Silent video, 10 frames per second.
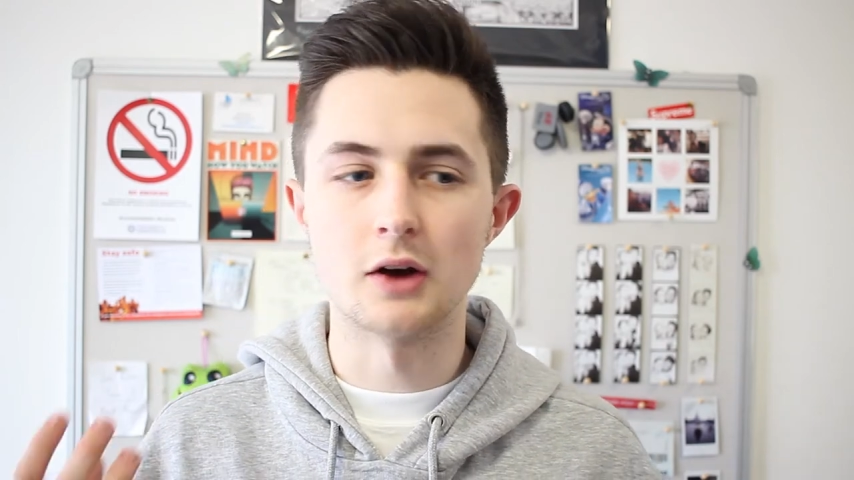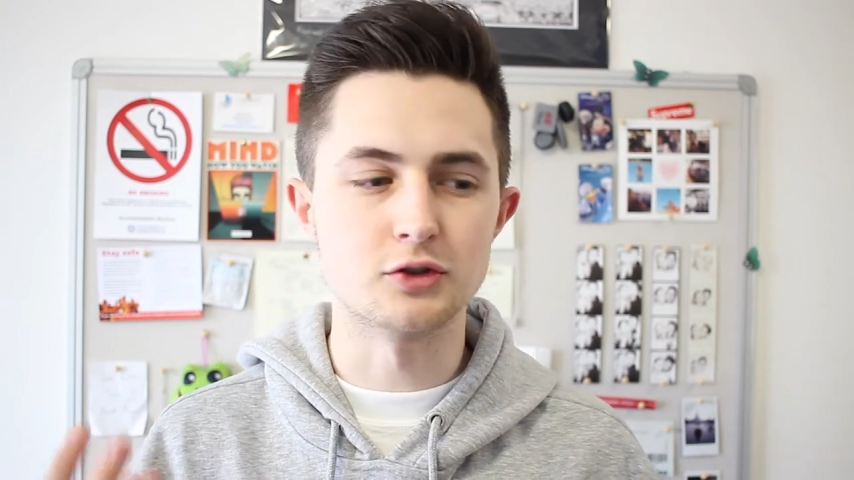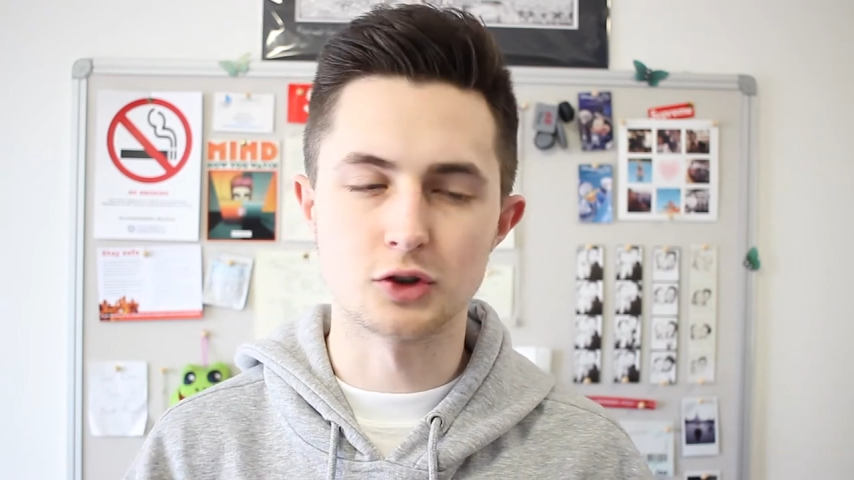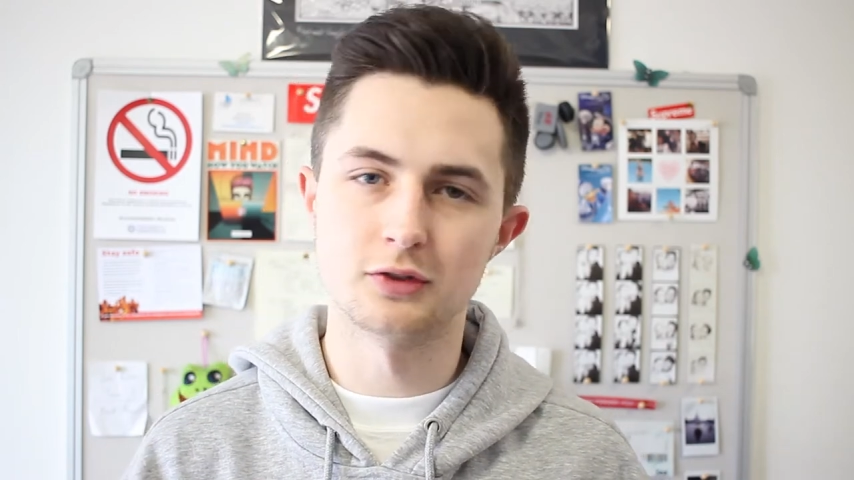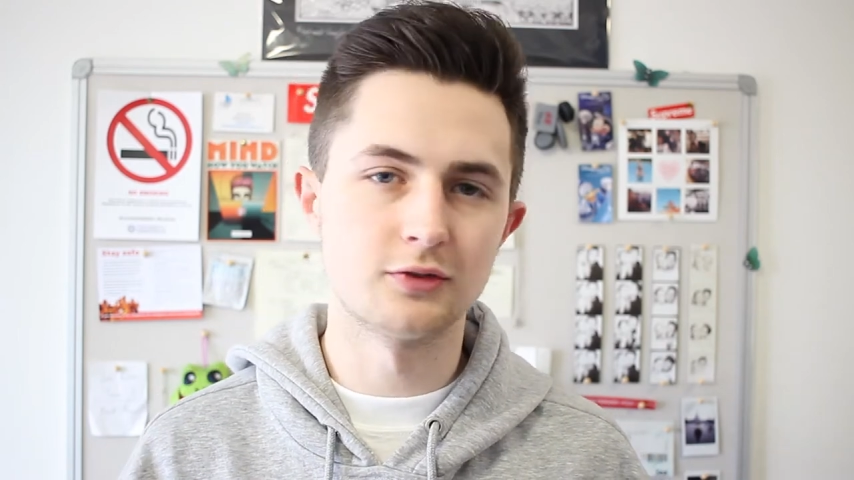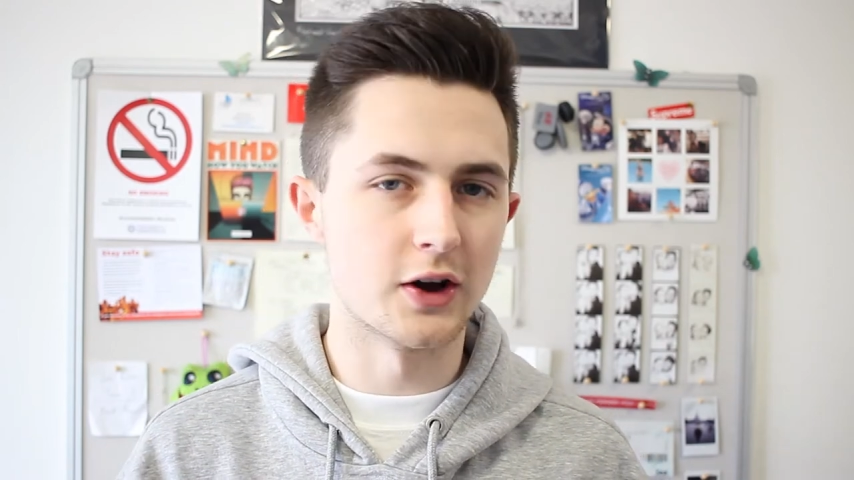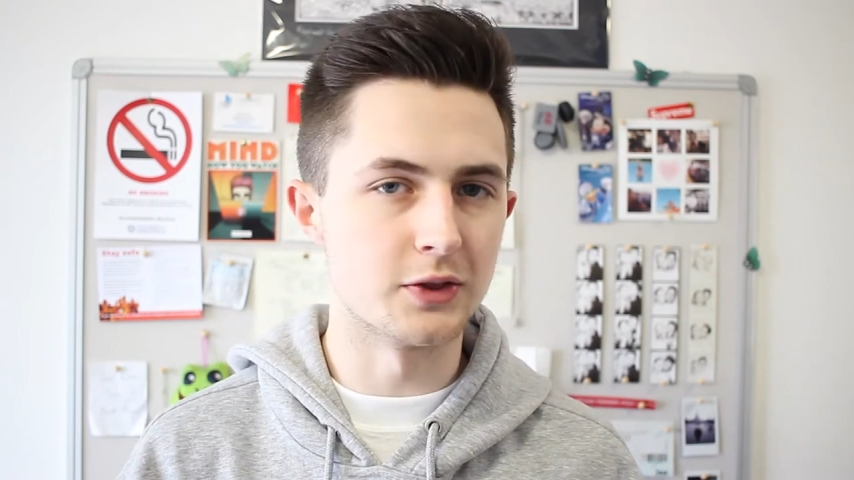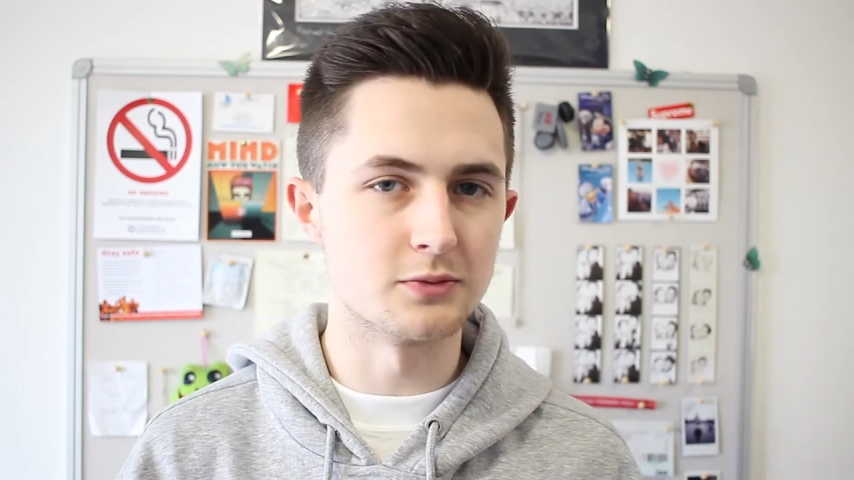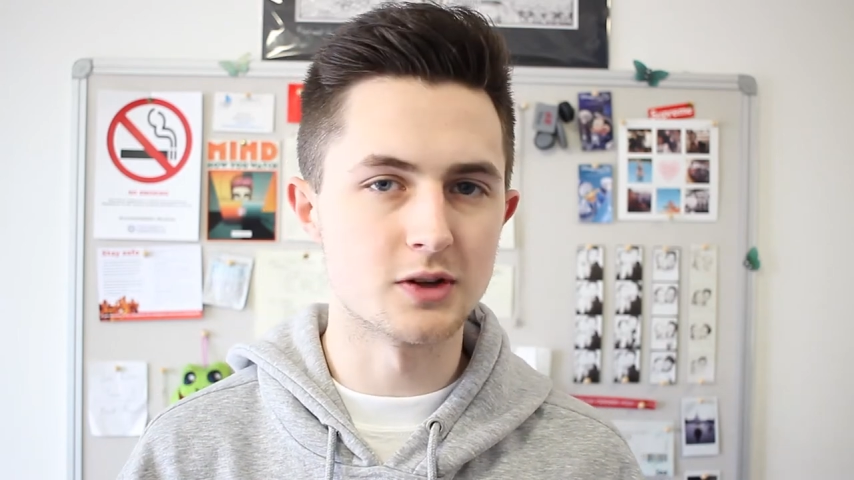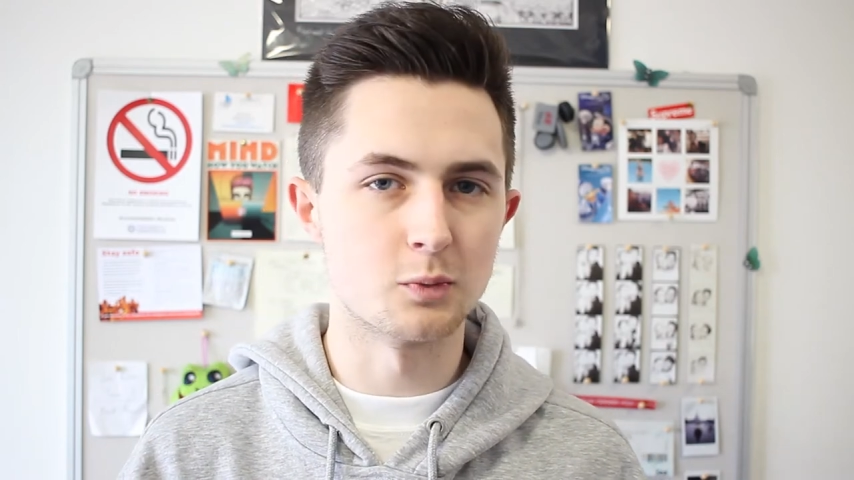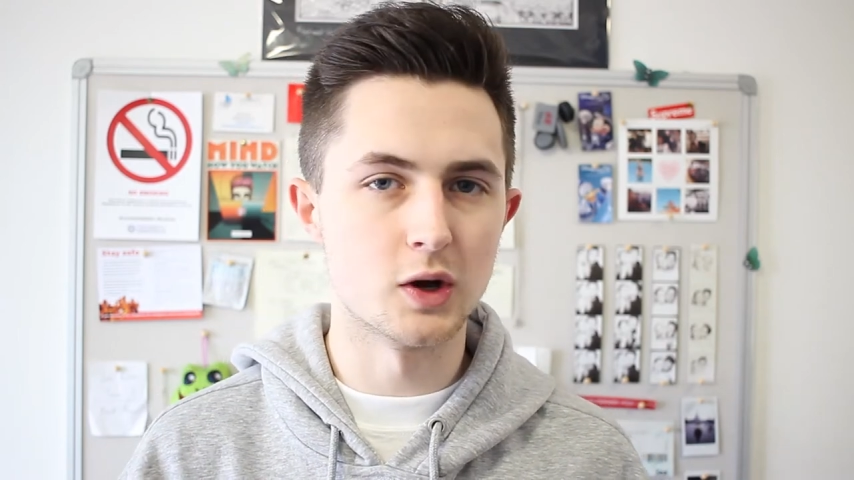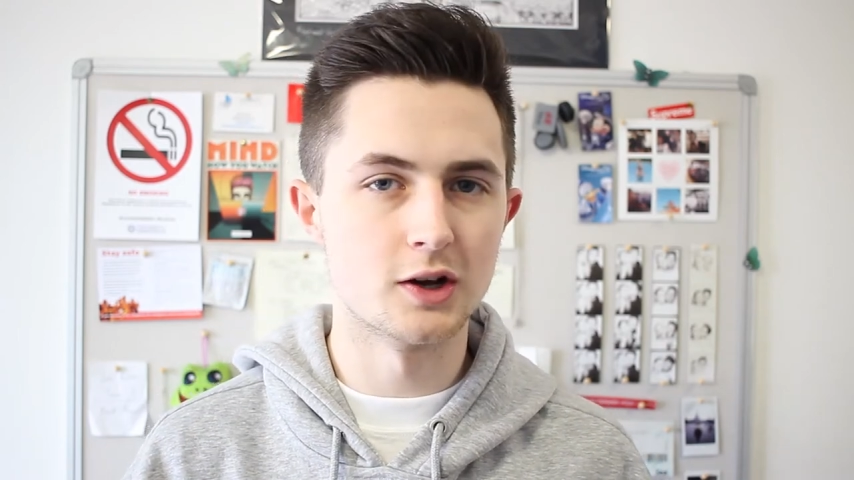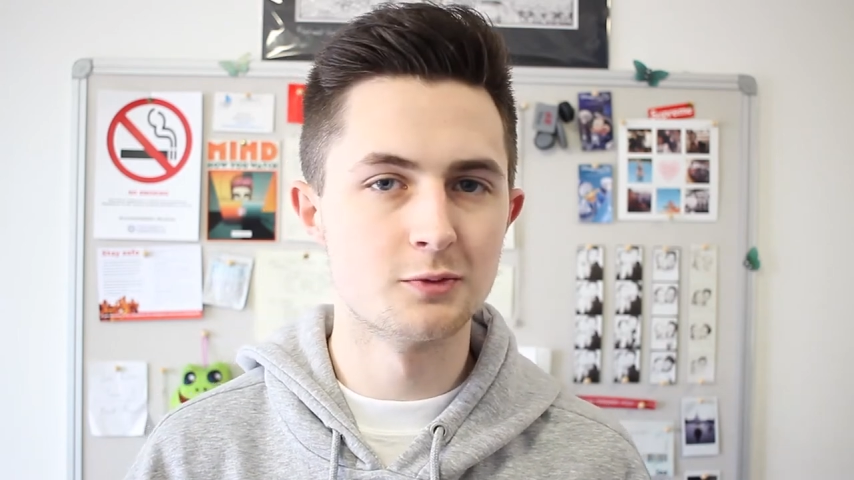I've just got to find them somewhere.